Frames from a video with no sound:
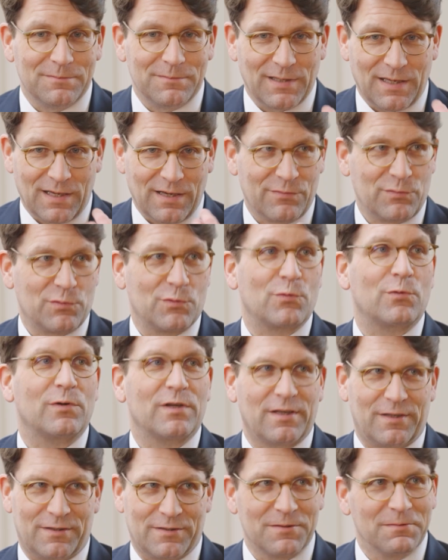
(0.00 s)
we have to
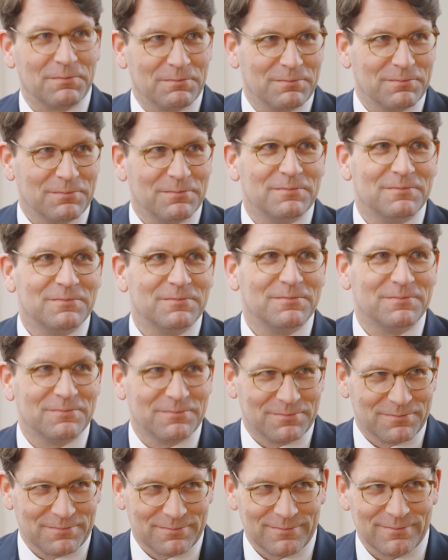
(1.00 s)
create.
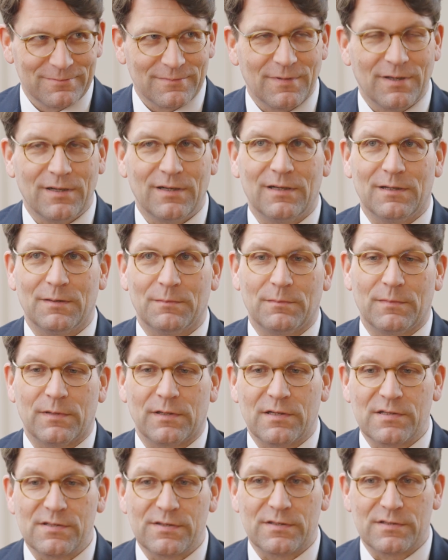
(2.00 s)

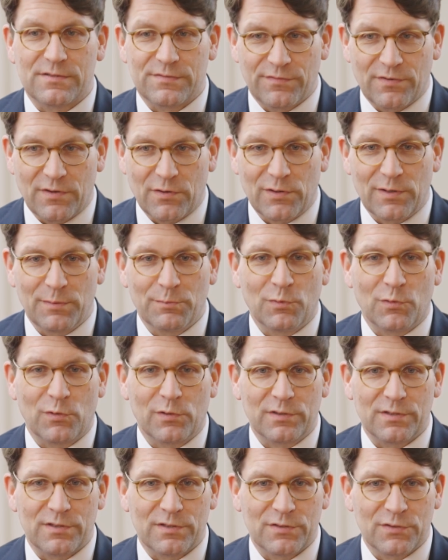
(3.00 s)
And it's very
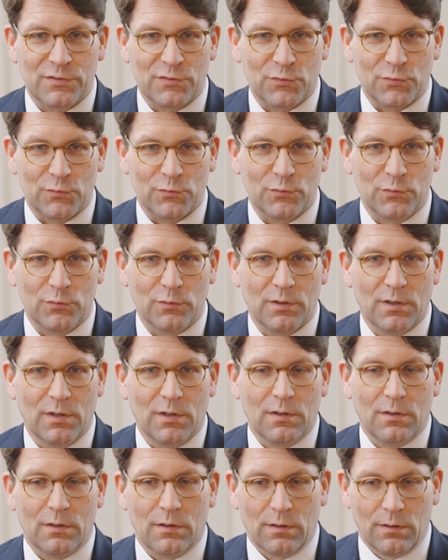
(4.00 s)
important to
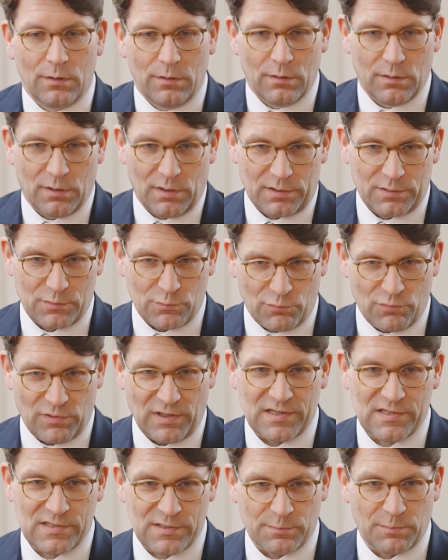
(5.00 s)
not
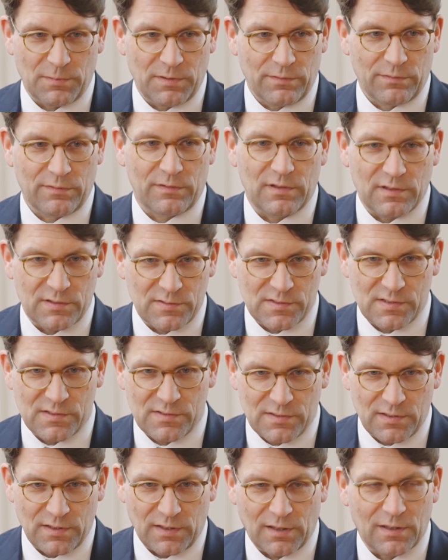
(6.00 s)
rest with the
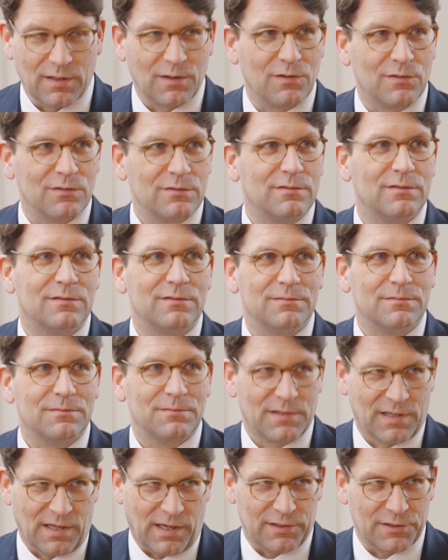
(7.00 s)
existing
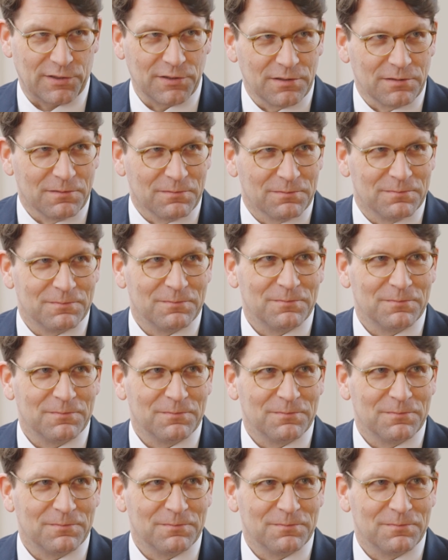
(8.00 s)
canon